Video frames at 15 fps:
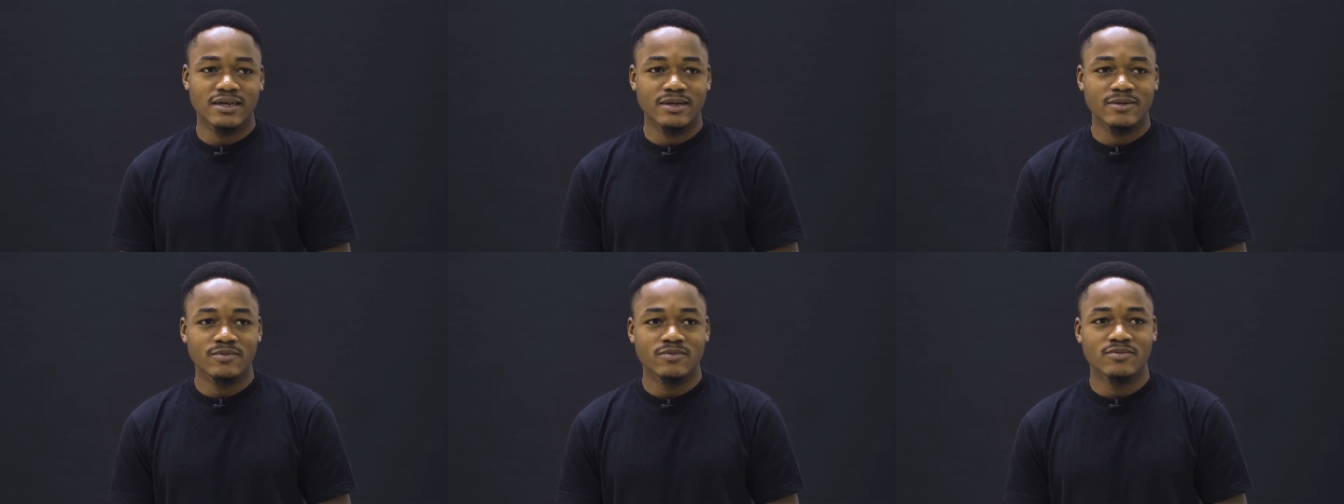
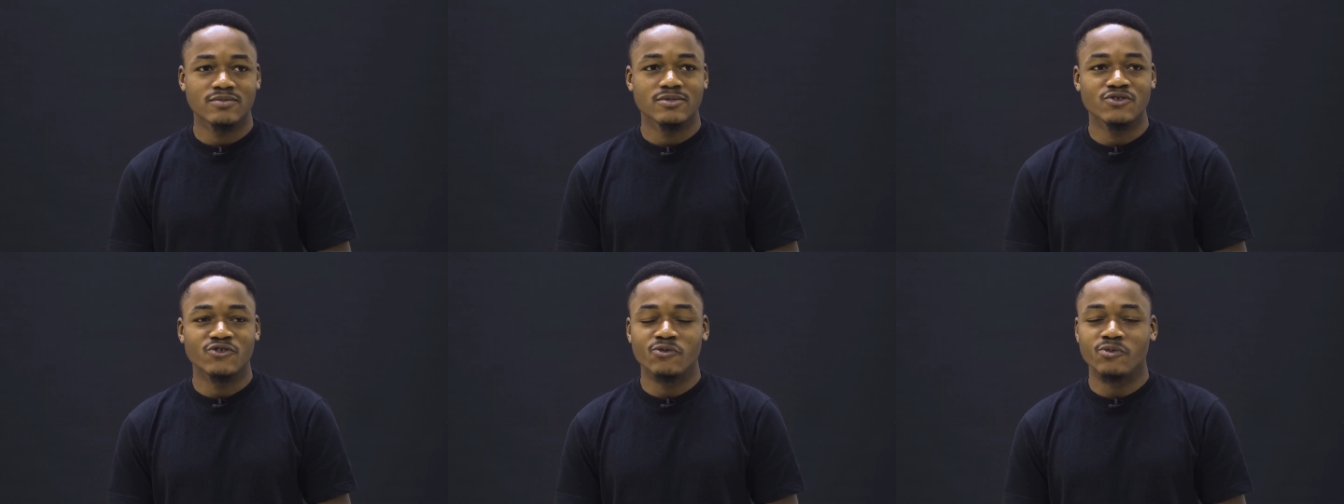Um,
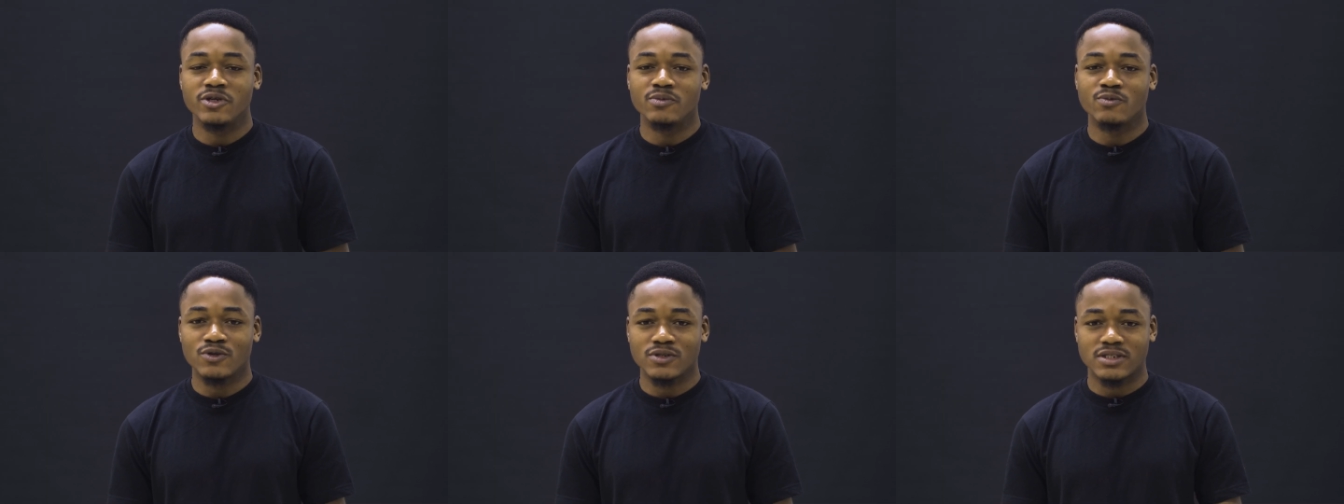you've
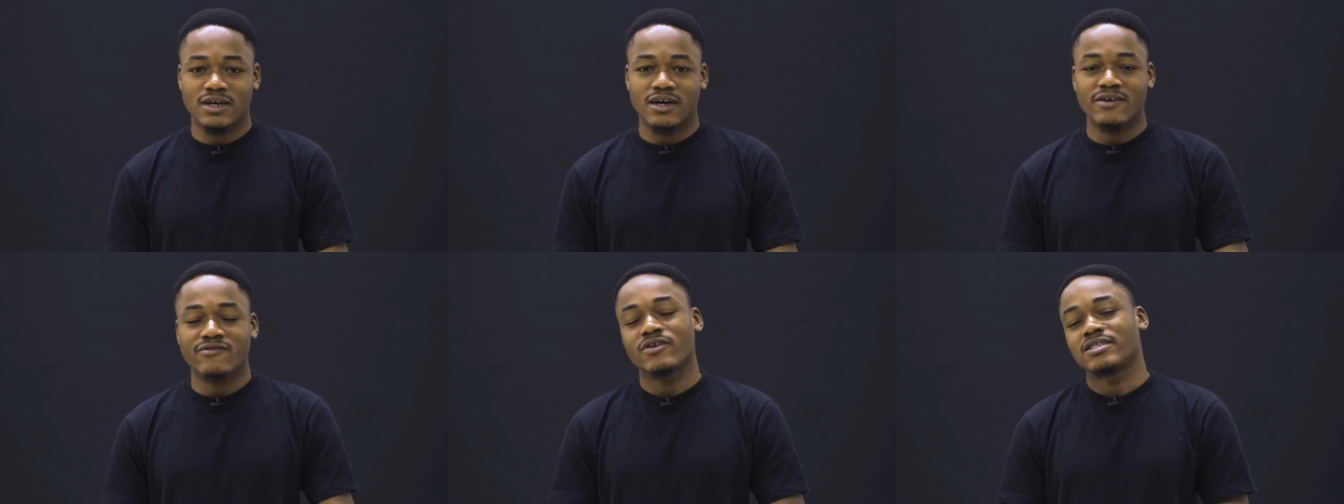been both
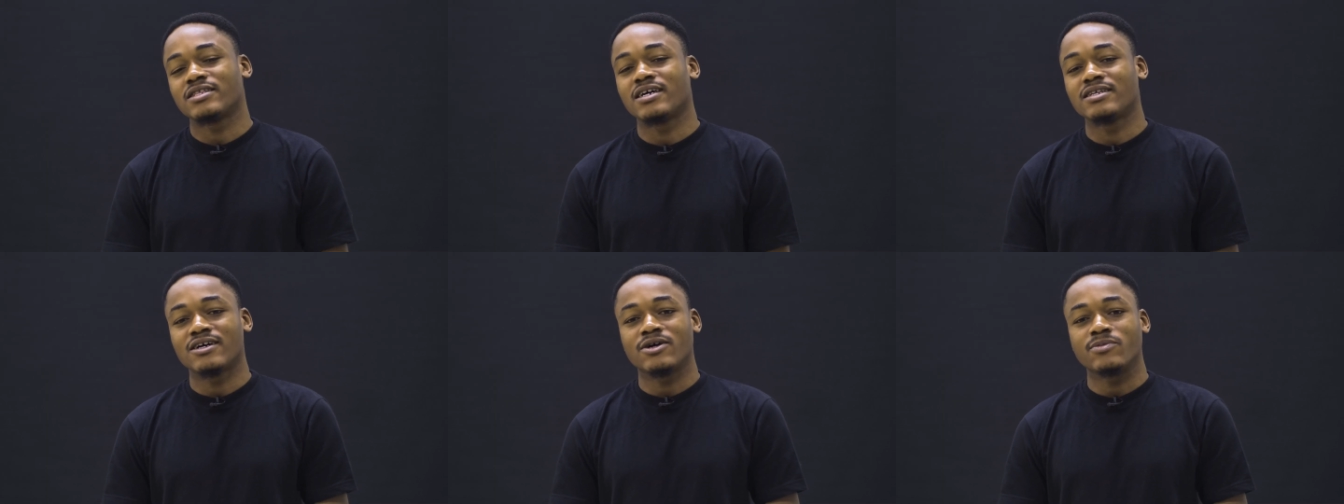our
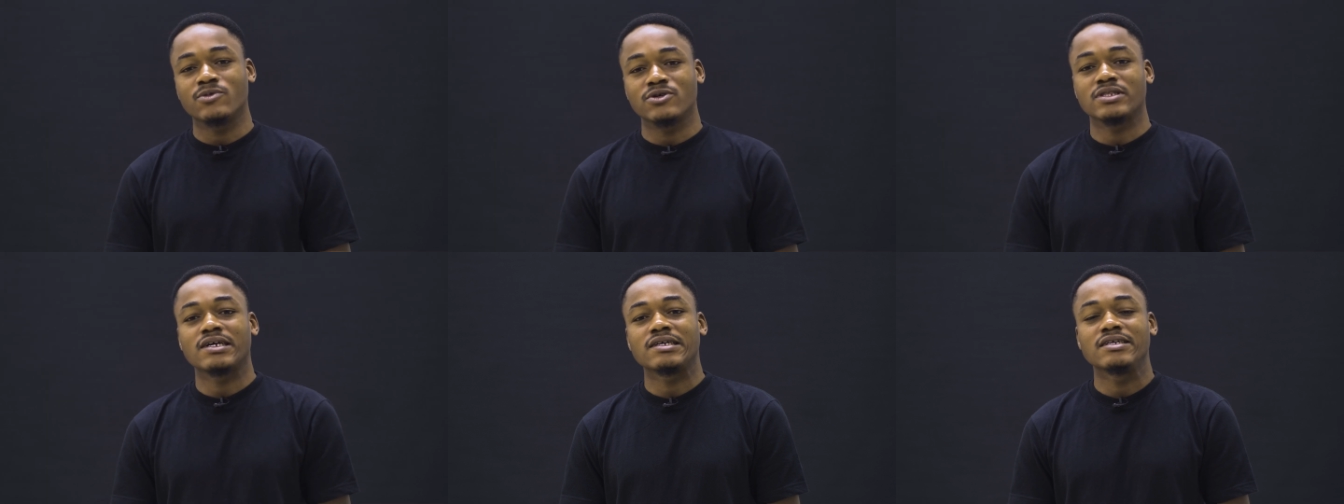father and our
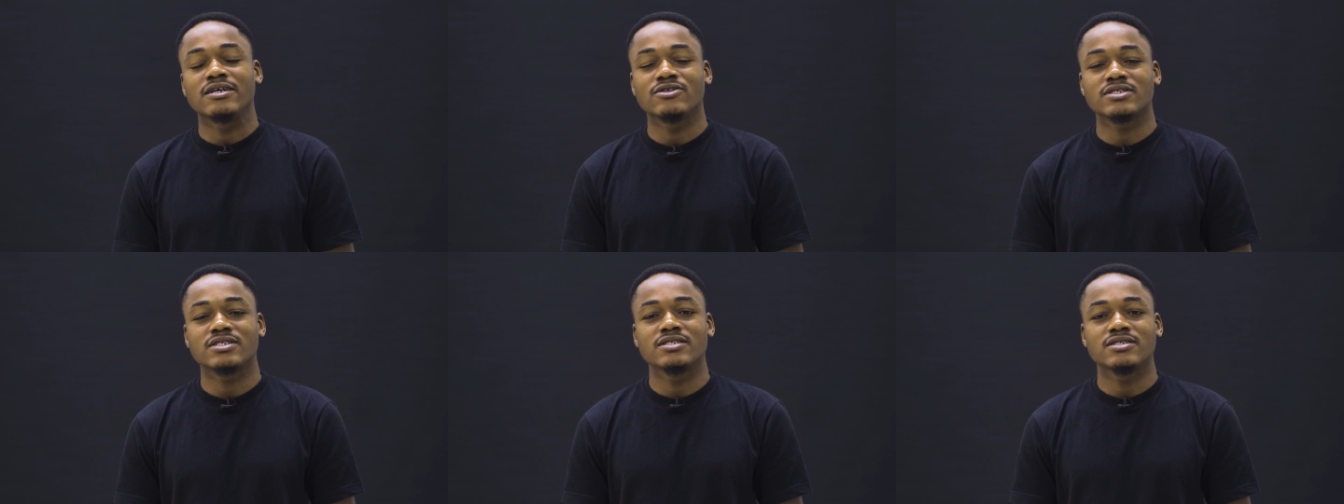mother
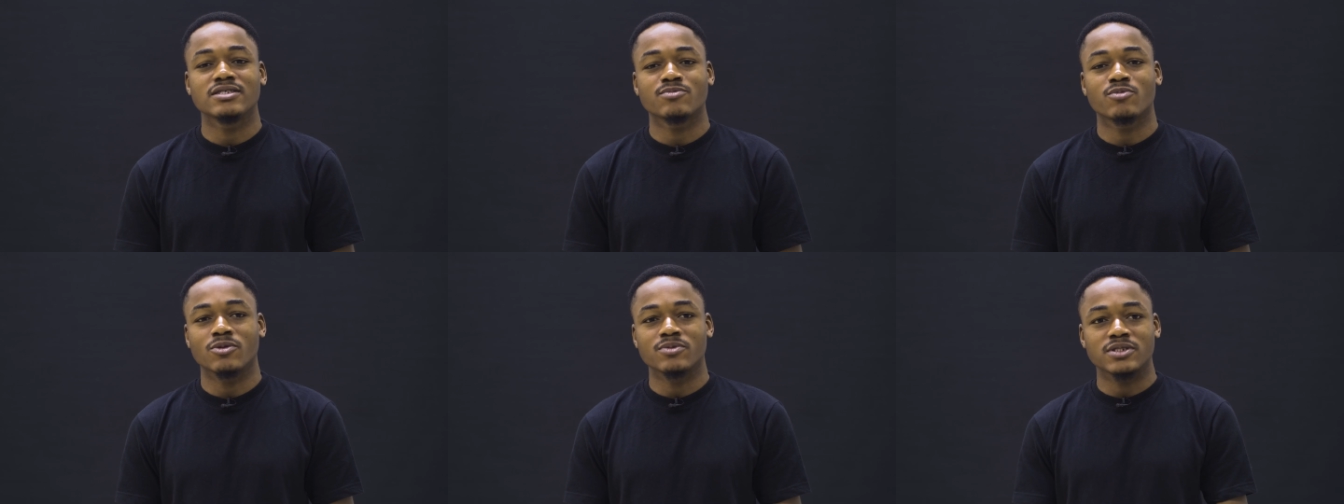now
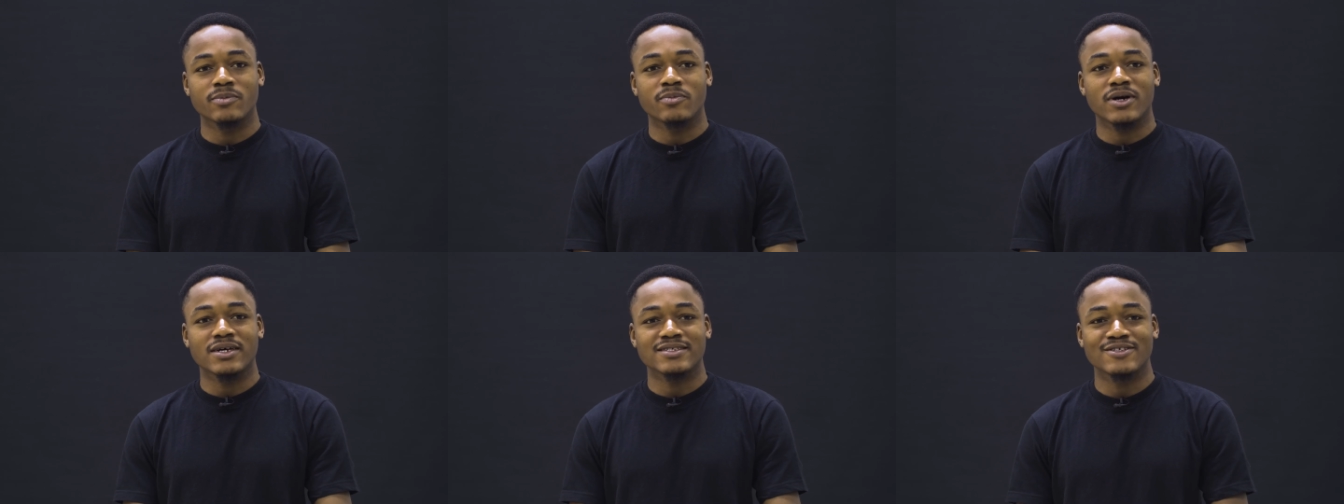since Popsy
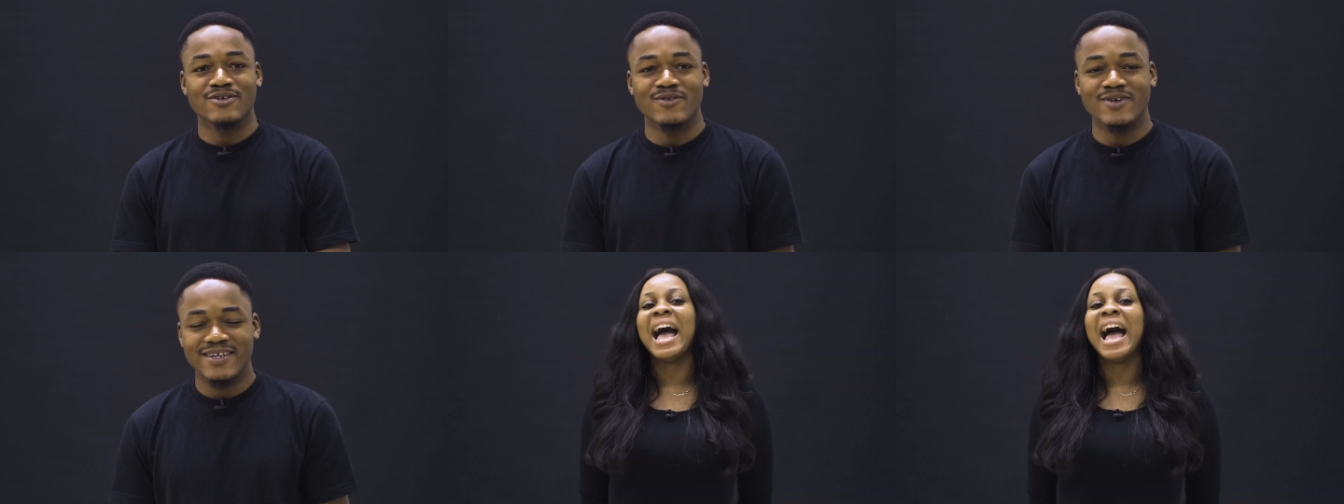passed
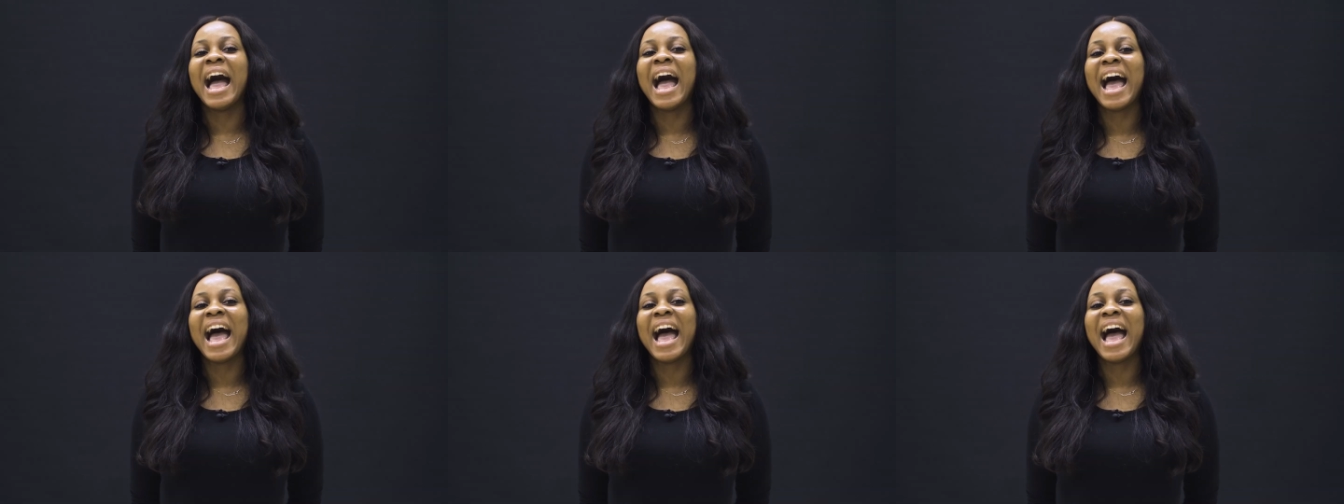away.